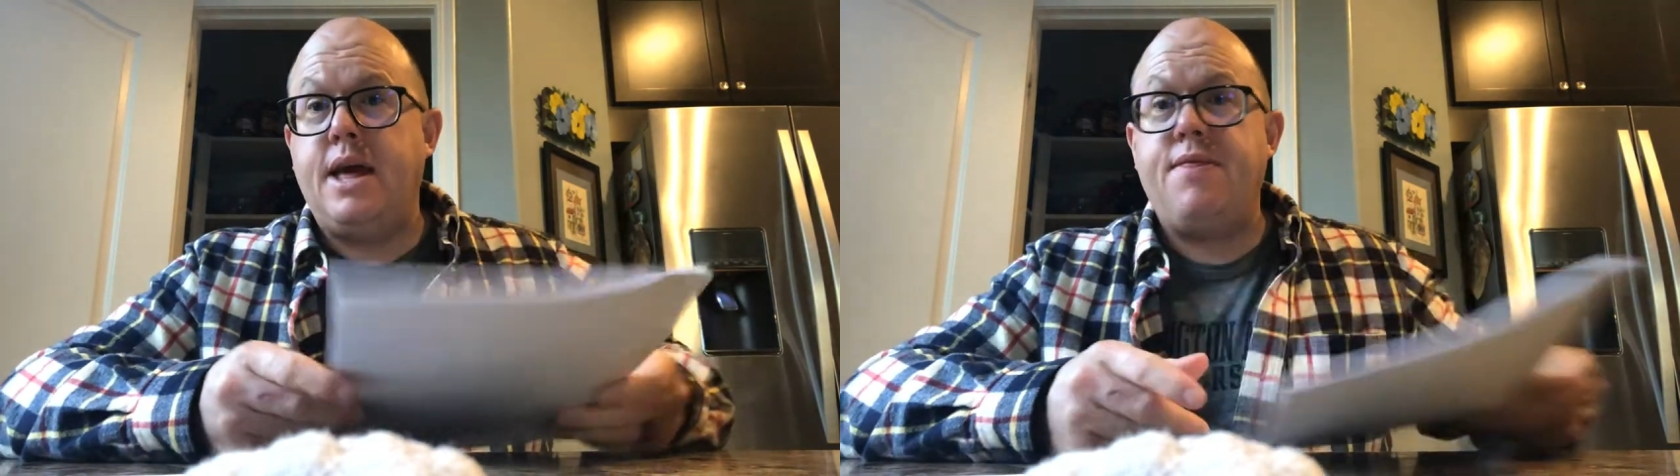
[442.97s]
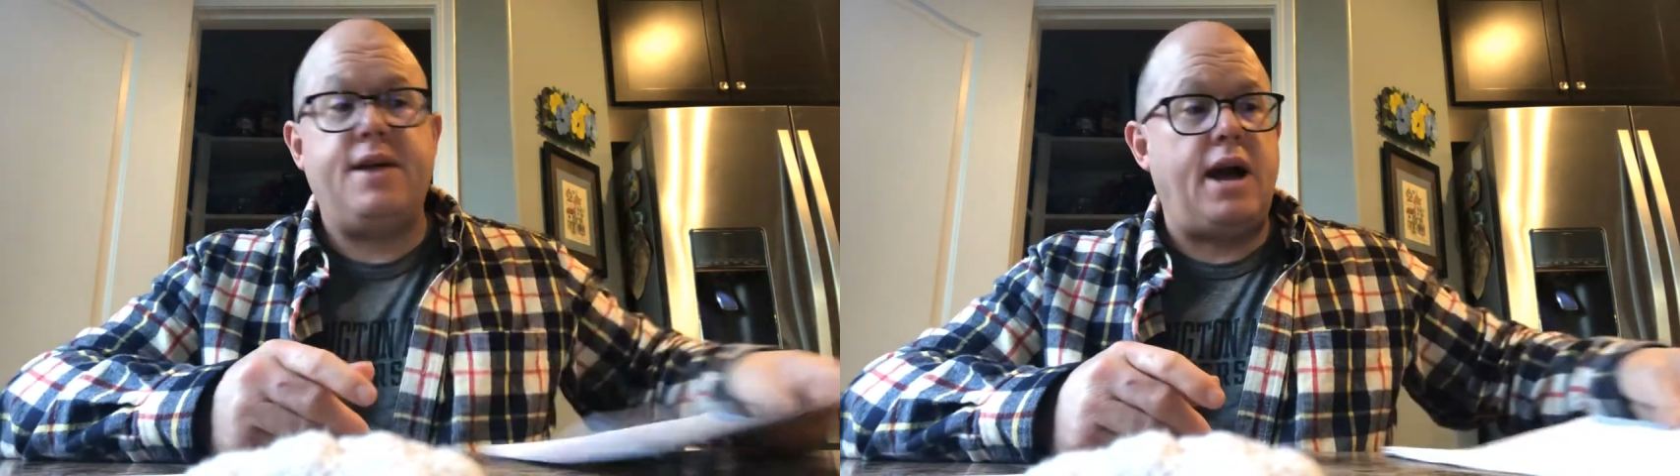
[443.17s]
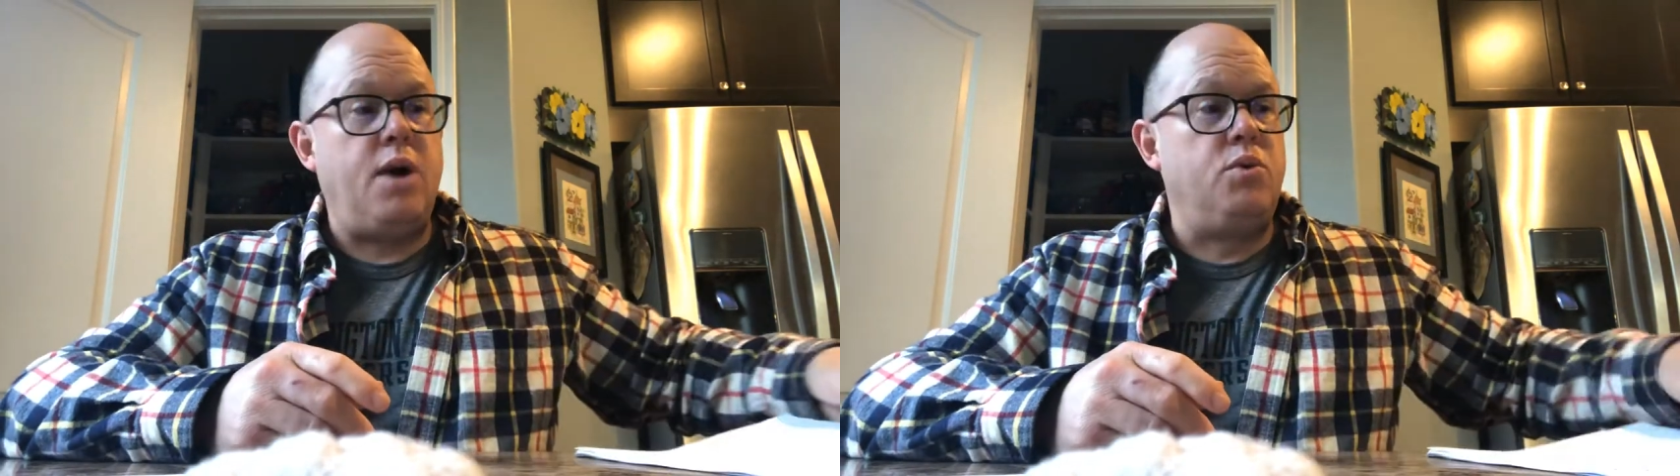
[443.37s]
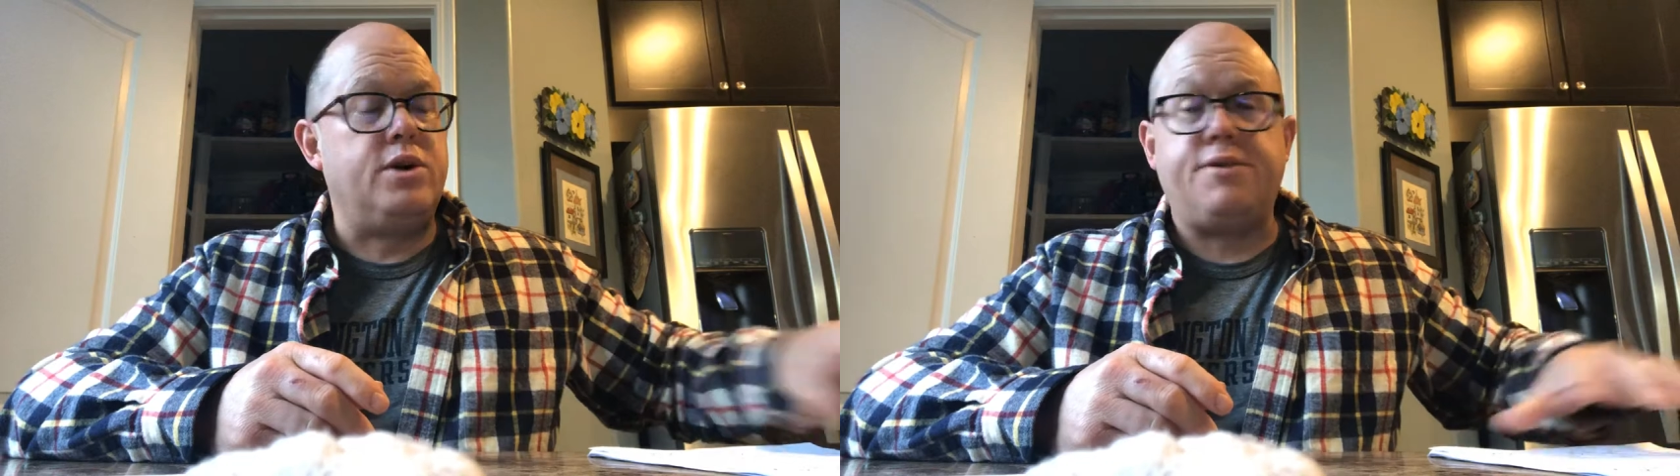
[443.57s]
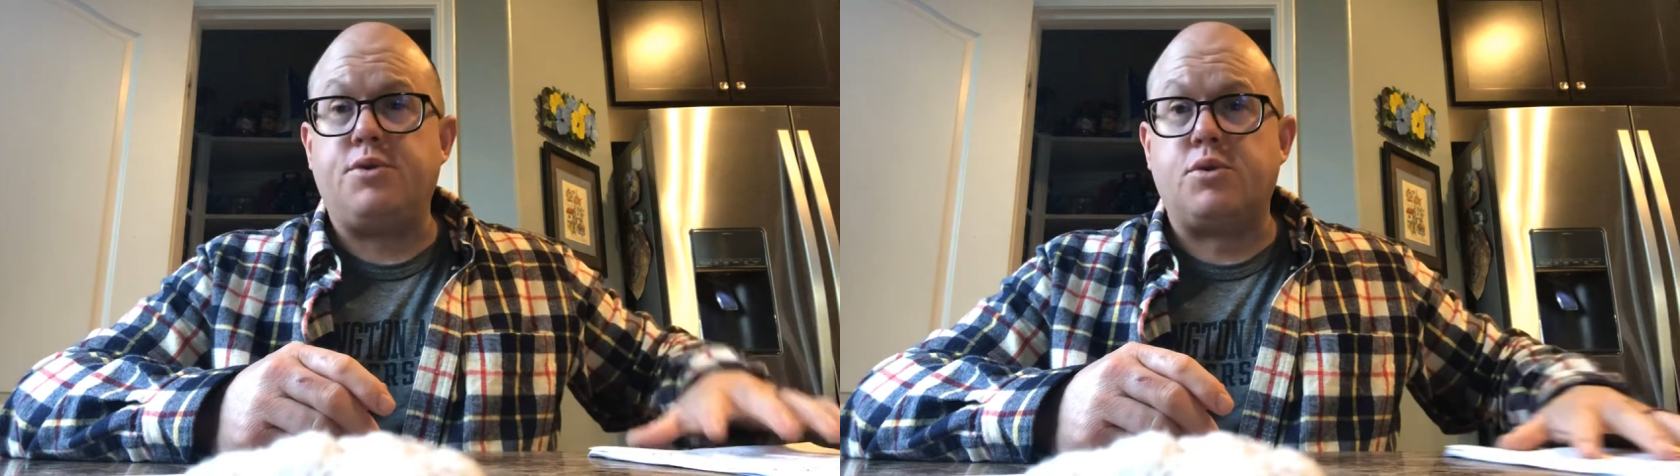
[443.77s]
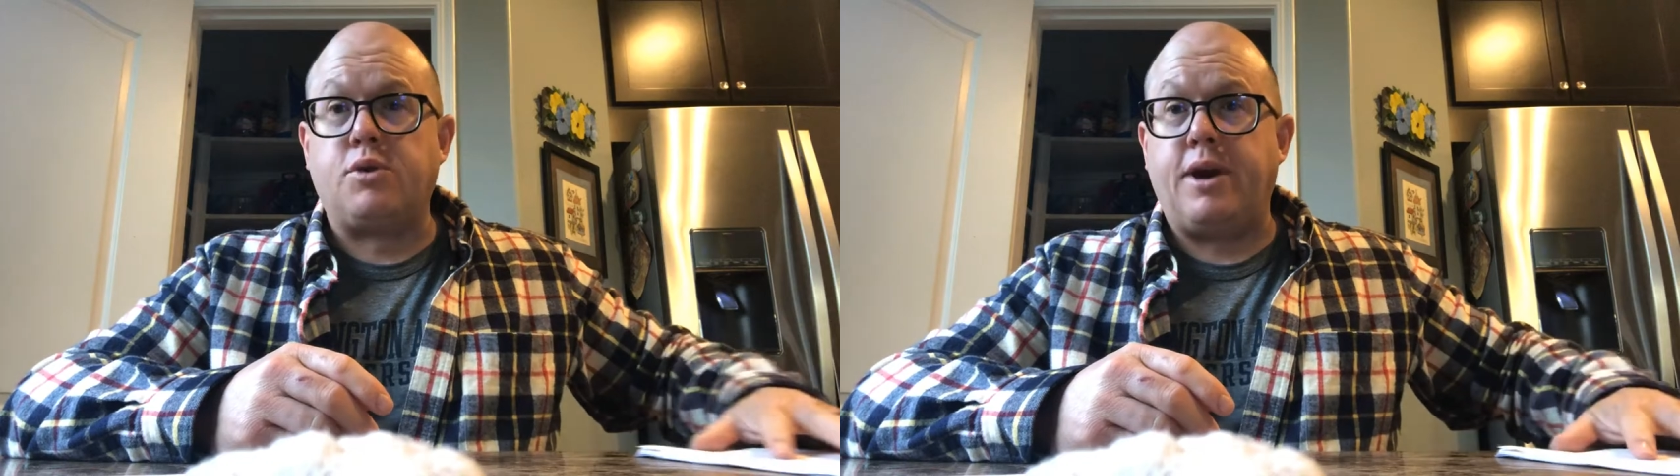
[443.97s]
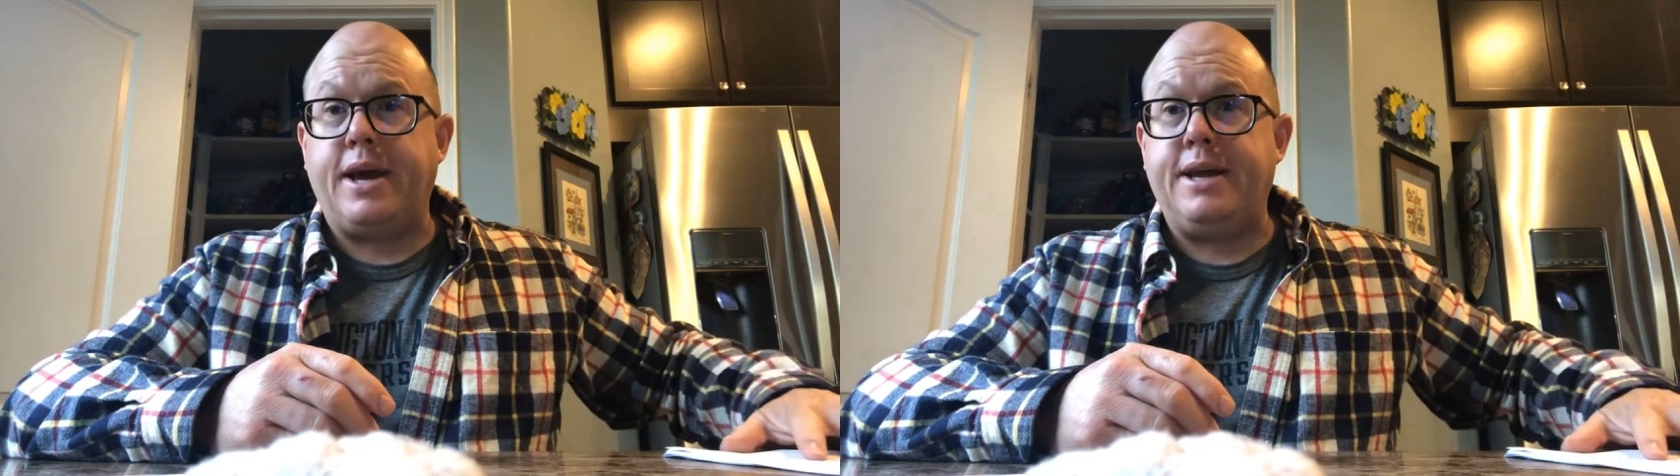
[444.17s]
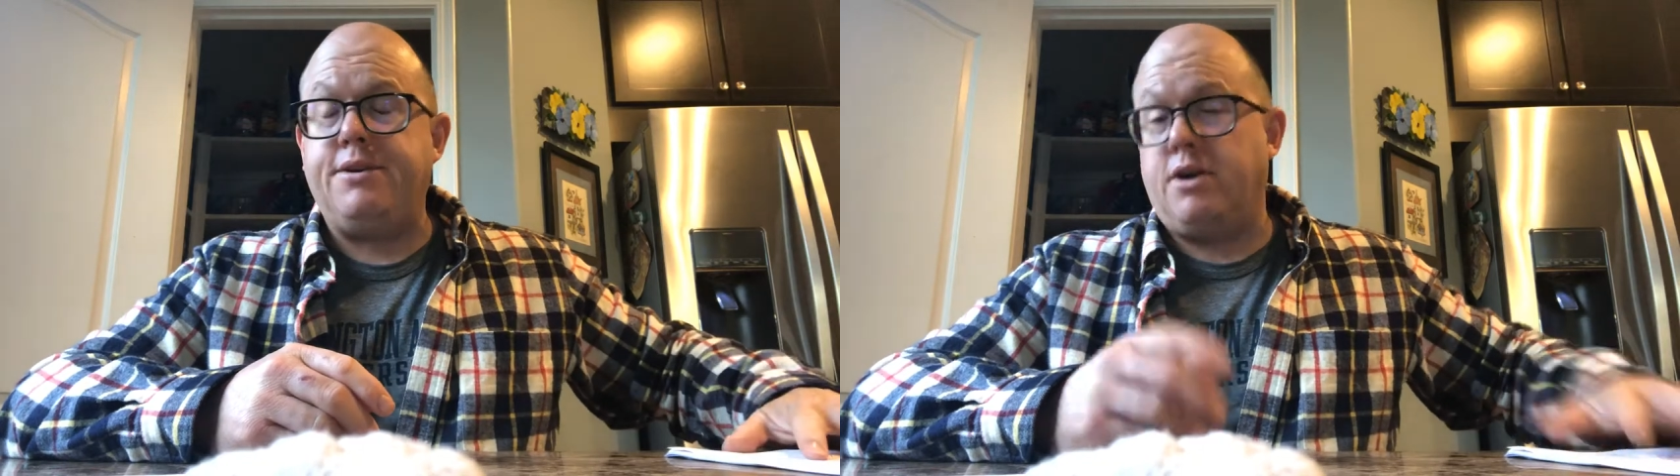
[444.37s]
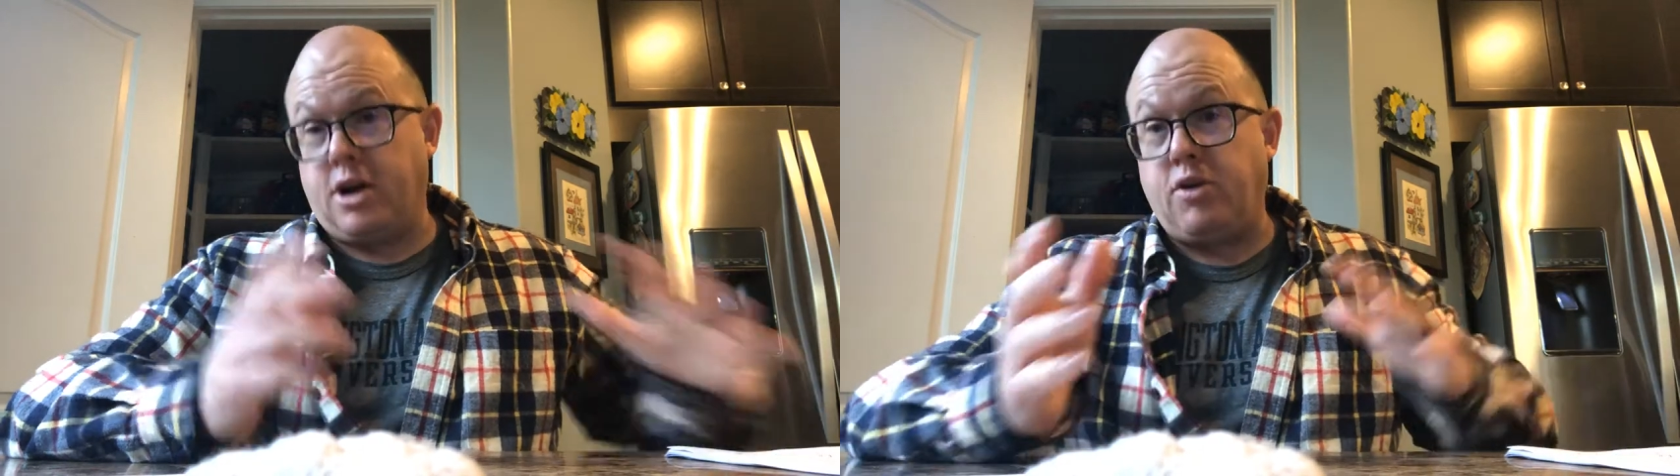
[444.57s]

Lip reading: and then I will give you a grade,